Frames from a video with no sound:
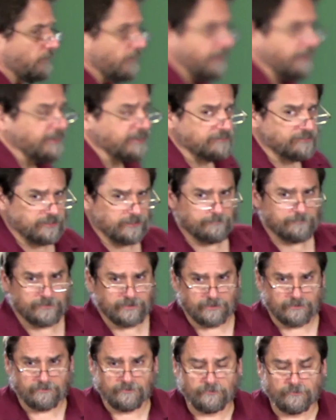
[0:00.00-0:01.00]
happen to be
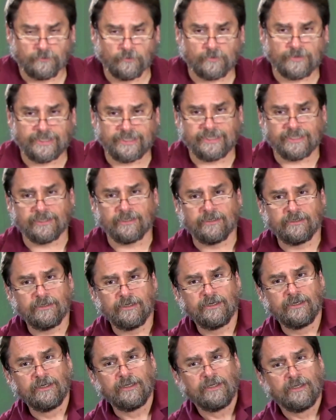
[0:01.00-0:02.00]
wearing something
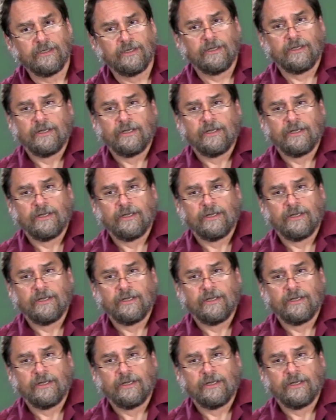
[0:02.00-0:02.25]
green,